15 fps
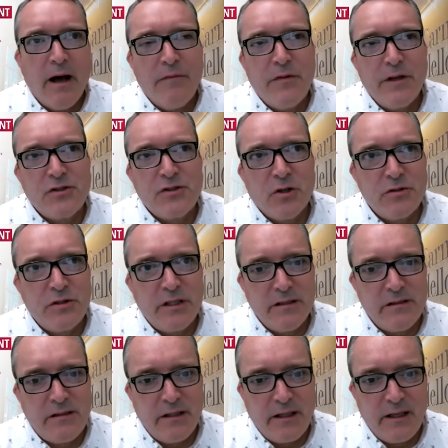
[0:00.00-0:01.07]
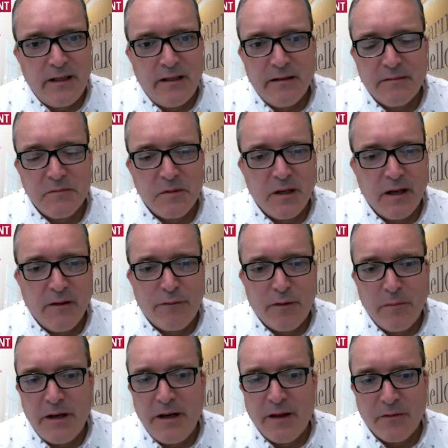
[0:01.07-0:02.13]
The associate dean from
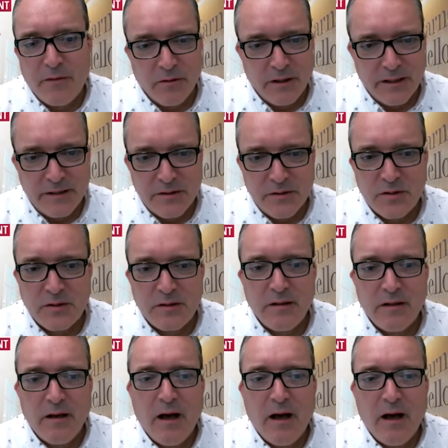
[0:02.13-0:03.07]
the Netherlands,